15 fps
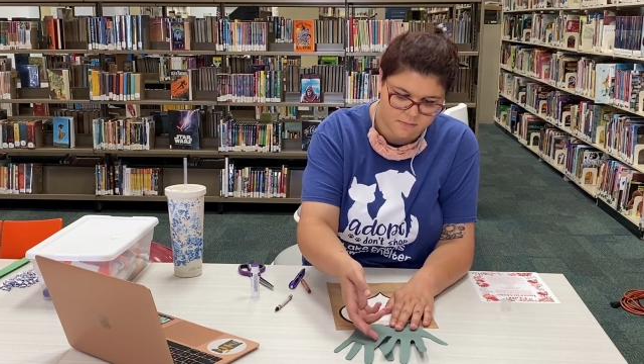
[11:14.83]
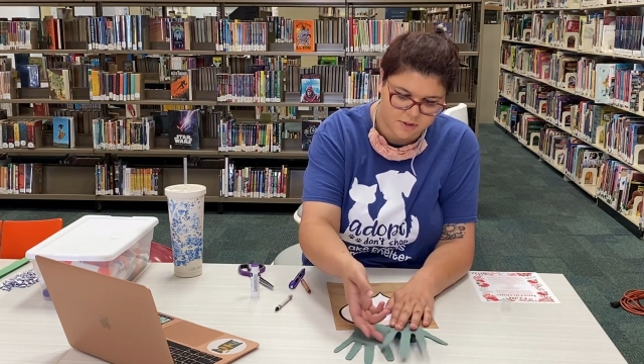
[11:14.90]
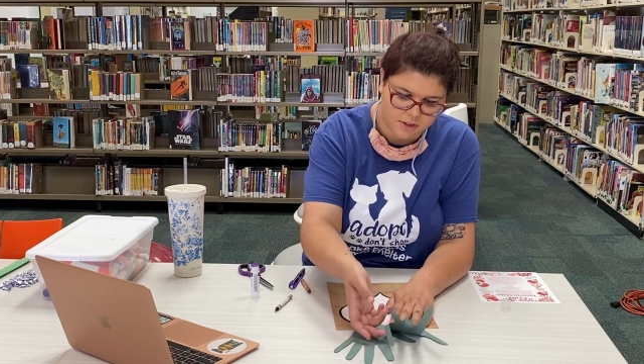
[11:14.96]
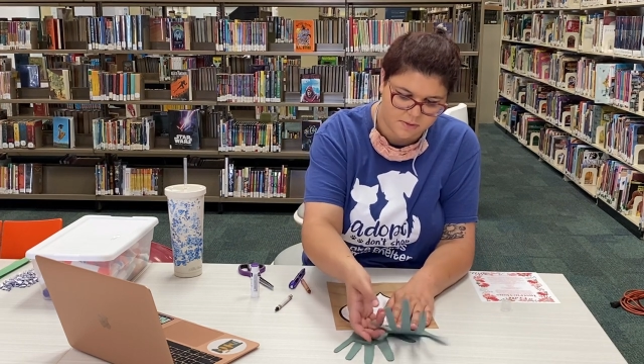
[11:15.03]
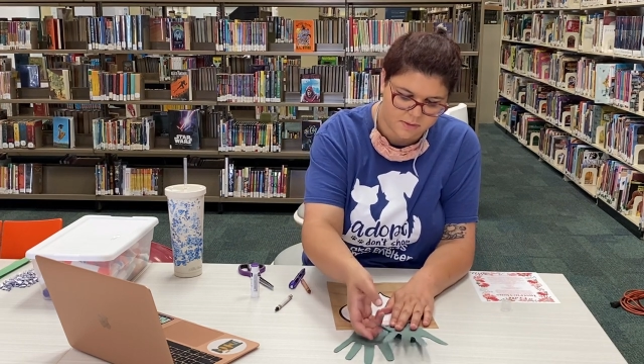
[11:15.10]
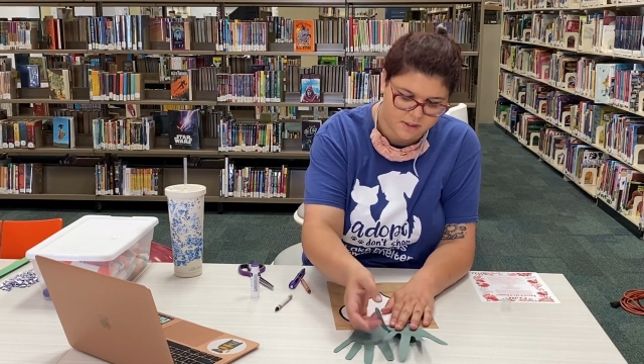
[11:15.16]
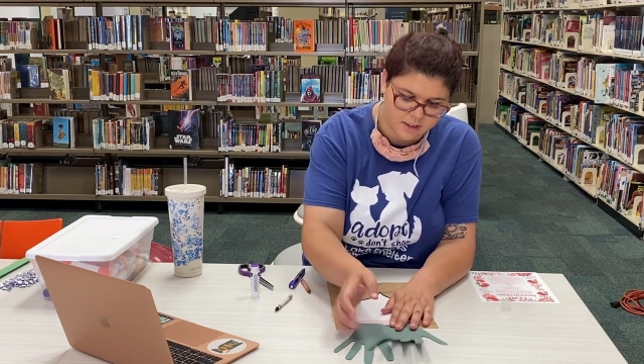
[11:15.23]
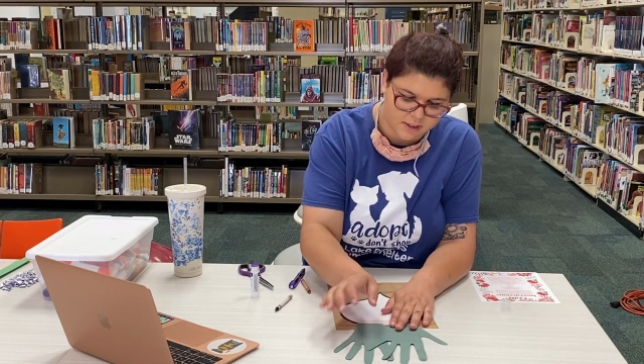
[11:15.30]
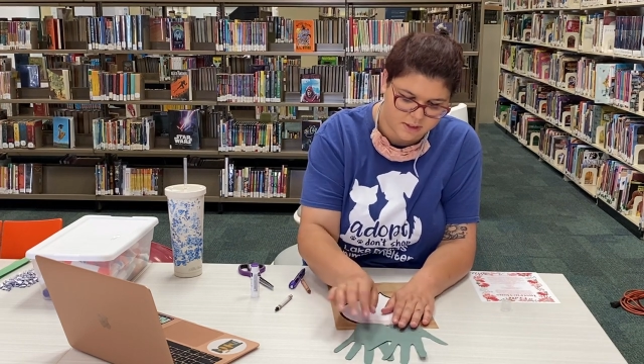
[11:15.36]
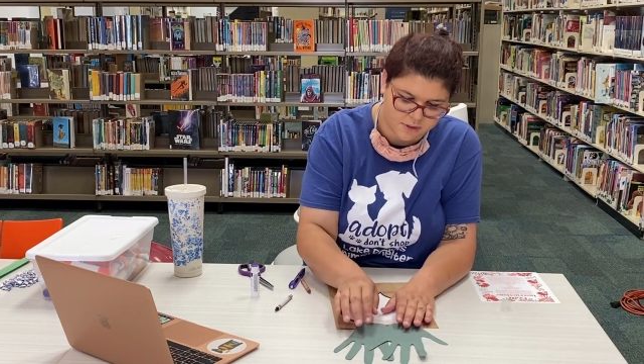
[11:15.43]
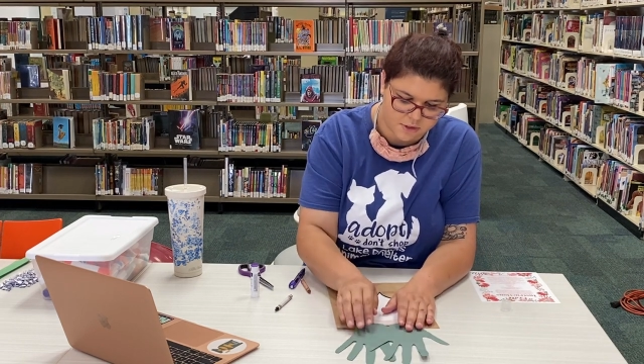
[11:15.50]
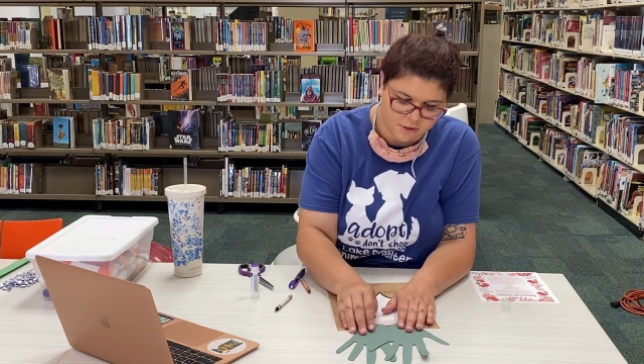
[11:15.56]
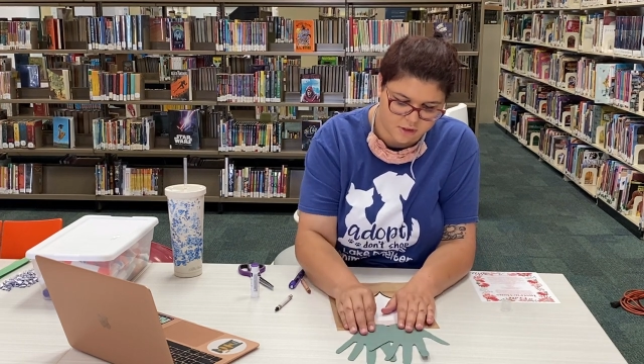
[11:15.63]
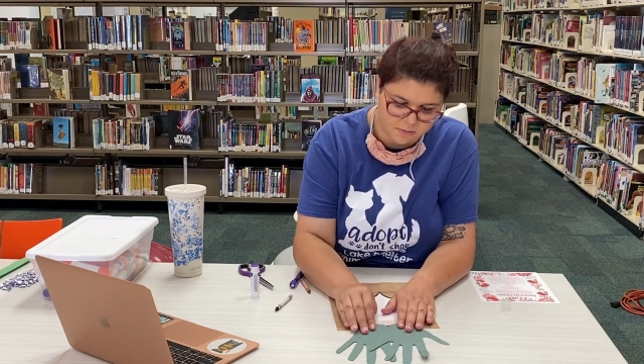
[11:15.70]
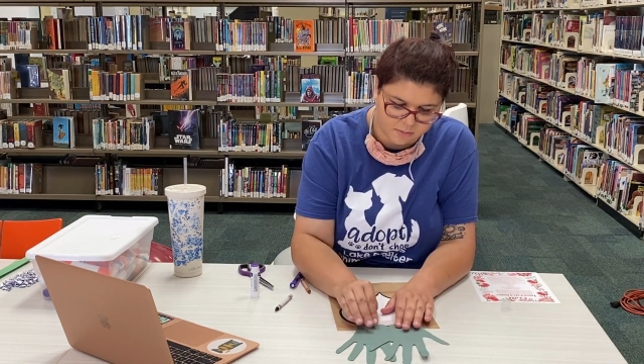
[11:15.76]
just because
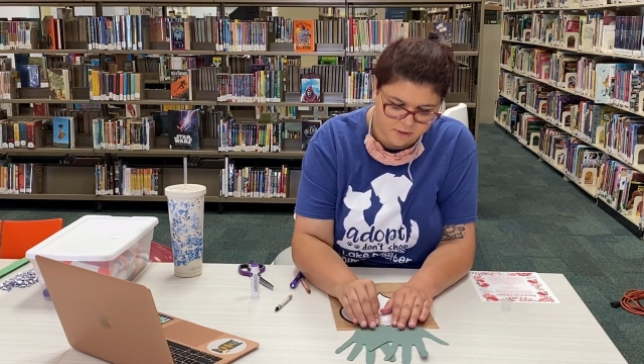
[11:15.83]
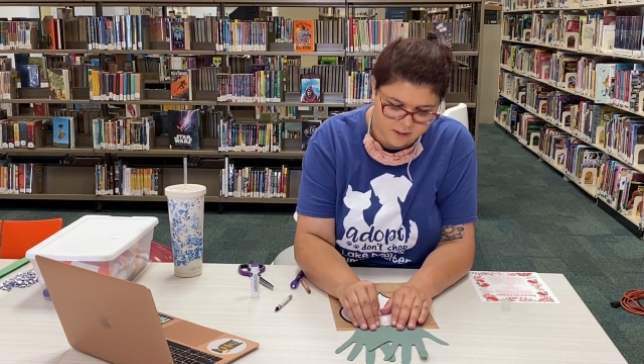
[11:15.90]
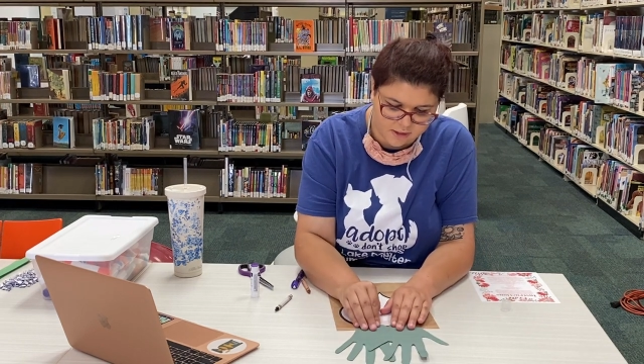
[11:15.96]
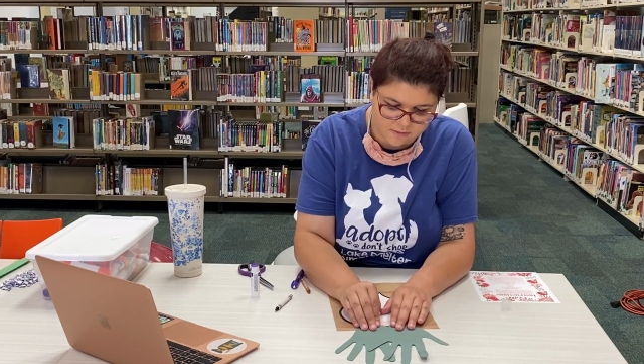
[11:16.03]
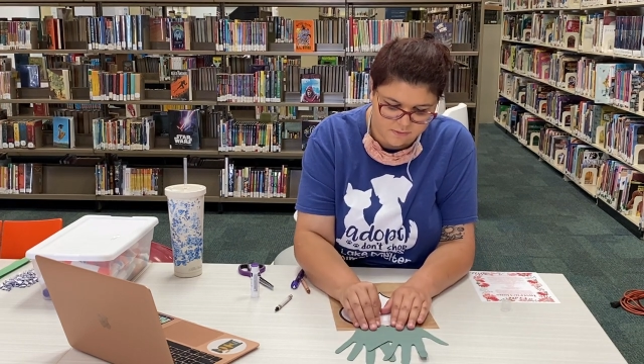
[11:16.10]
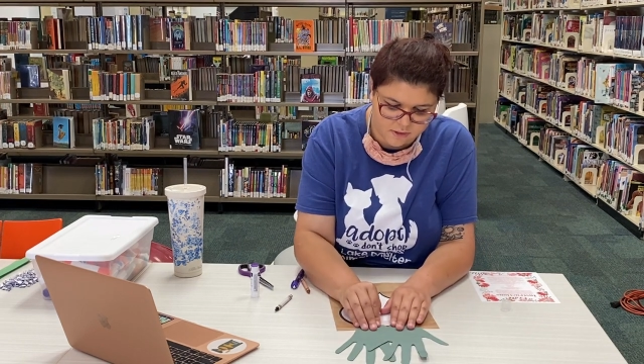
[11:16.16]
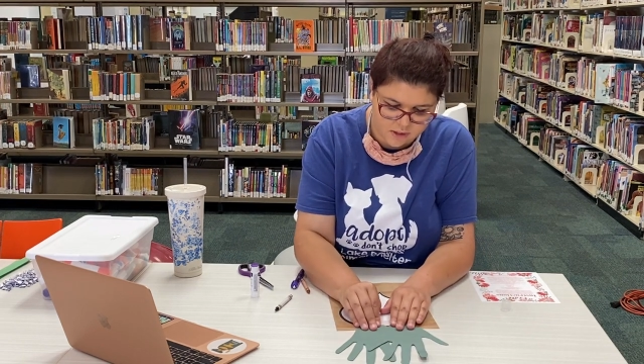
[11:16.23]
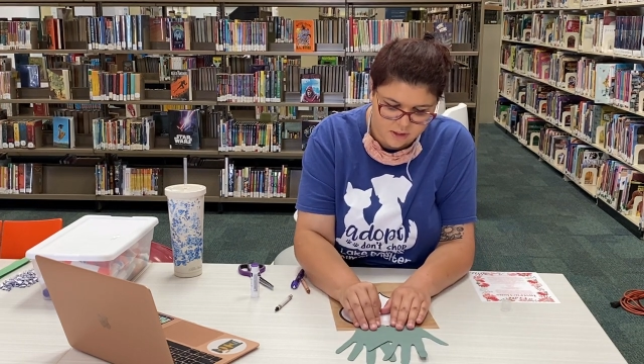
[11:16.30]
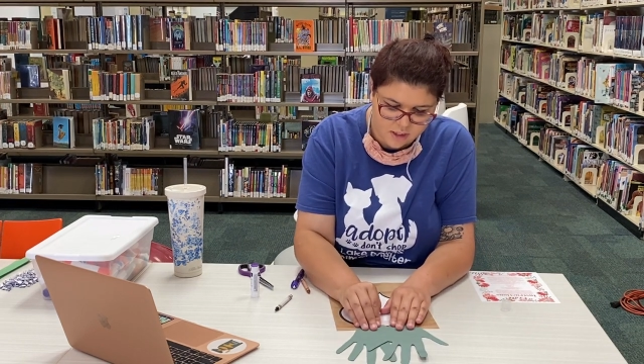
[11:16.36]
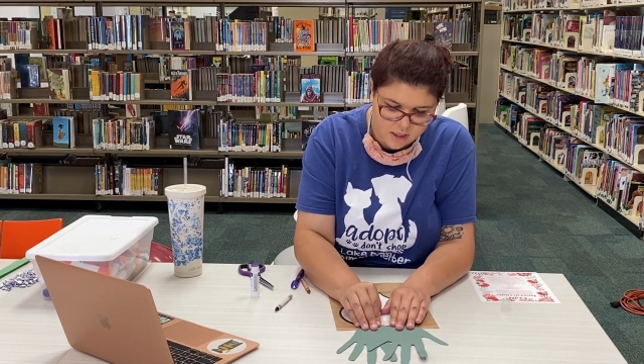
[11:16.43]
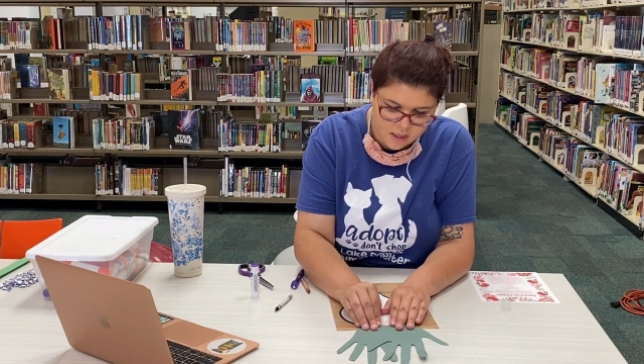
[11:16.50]
turnip leaves